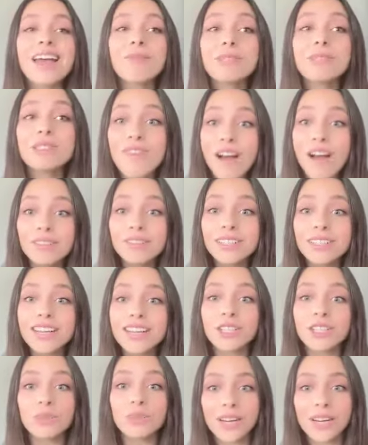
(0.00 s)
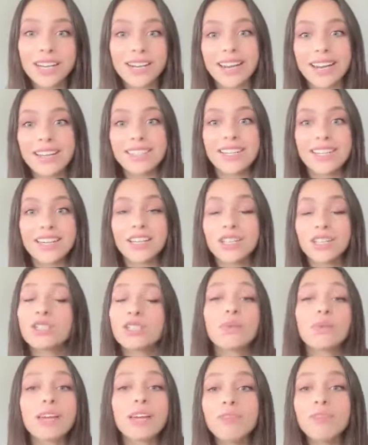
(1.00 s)
It was founded in 2019.
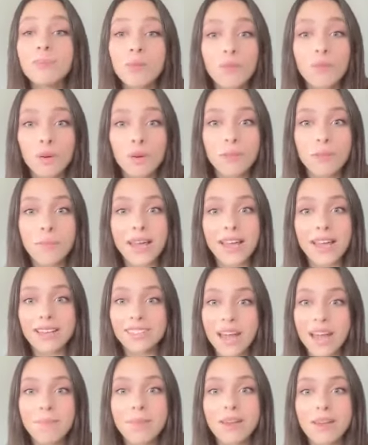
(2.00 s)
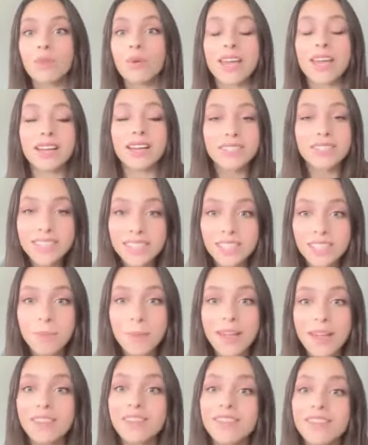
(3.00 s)
So even before the pandemic, we
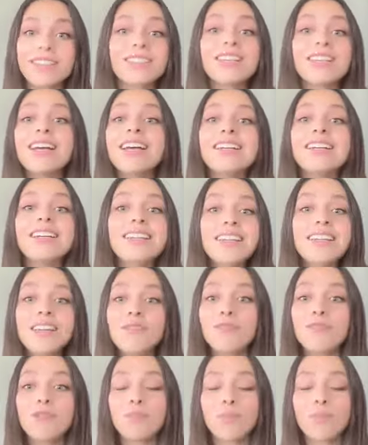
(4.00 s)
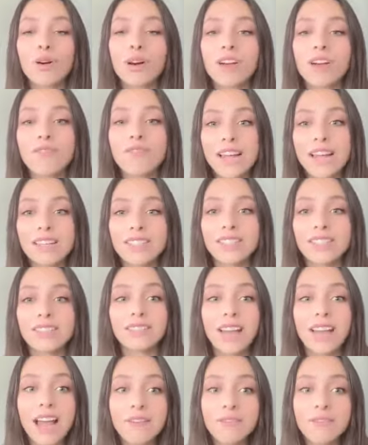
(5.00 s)
anticipated this need for more events in the
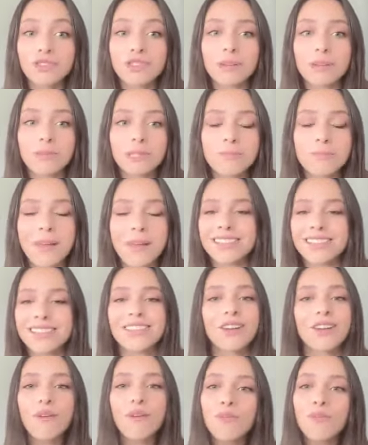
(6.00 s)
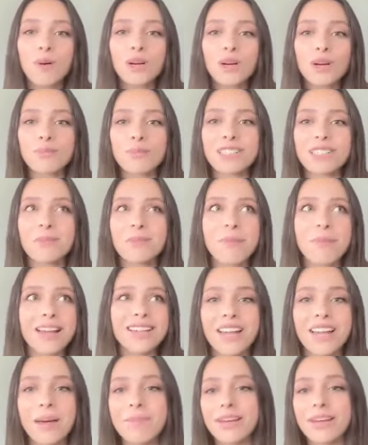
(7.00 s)
live stream space. And of course, once the
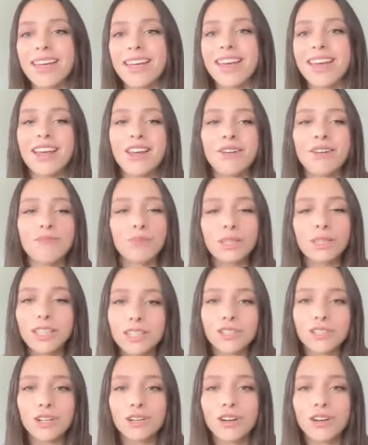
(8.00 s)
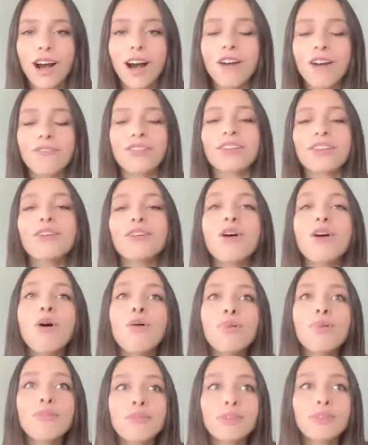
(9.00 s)
pandemic hit, it really took off. And
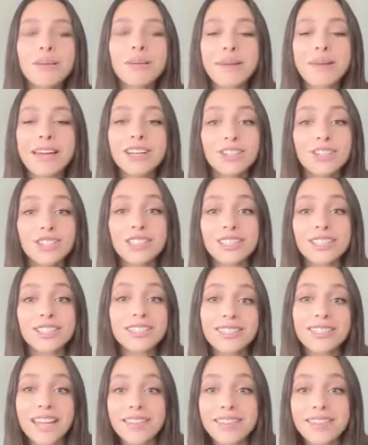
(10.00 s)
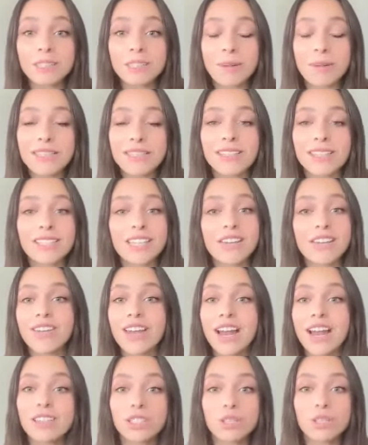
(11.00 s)
we really managed to sustain this business
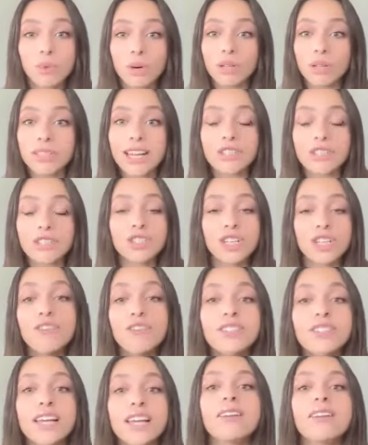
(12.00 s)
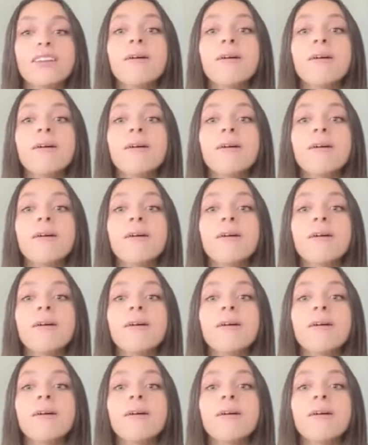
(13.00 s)
even as the world has shifted.